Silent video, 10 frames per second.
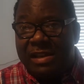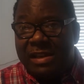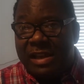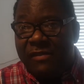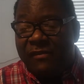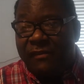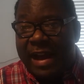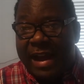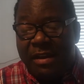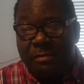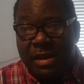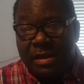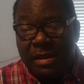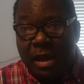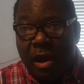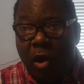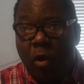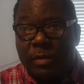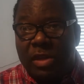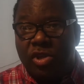environment. Hope
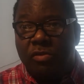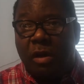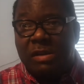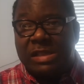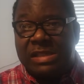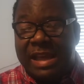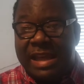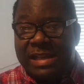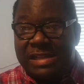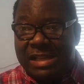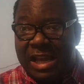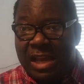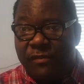that you are staying safe,